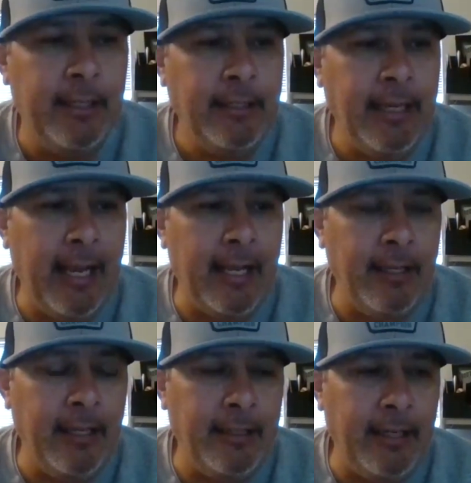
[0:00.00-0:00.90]
Yeah.
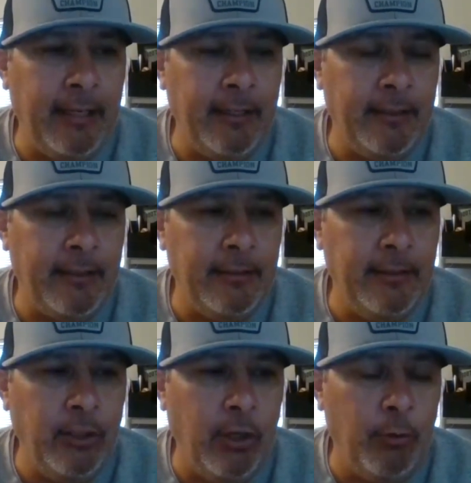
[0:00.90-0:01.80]
And,
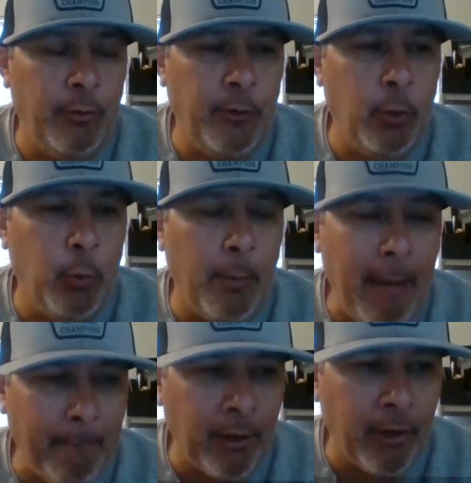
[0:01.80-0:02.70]
if you
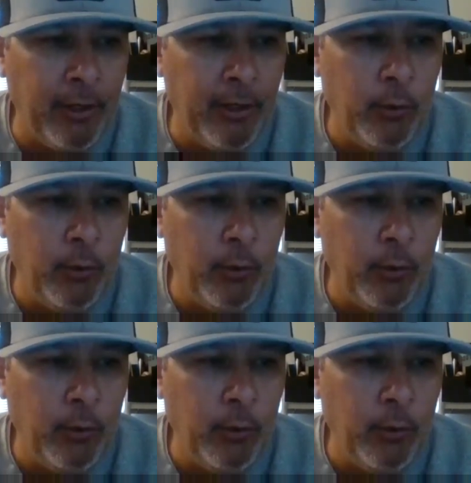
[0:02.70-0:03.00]
remember,